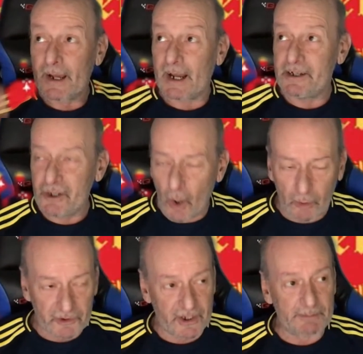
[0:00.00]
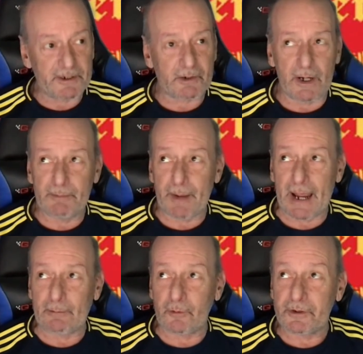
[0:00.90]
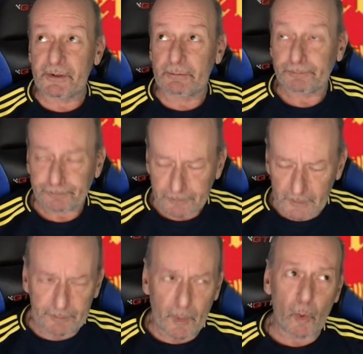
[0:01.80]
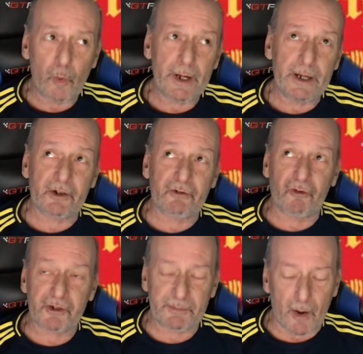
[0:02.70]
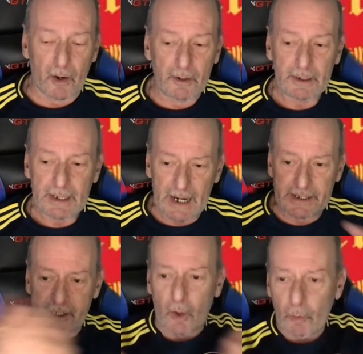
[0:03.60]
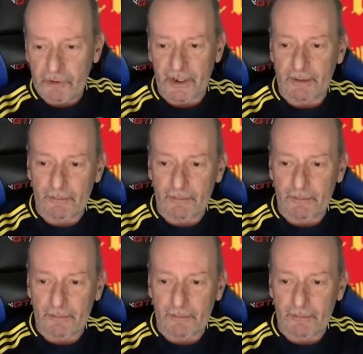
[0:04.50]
and knocked him square backwards. The ball hit the crossbar and he caught it.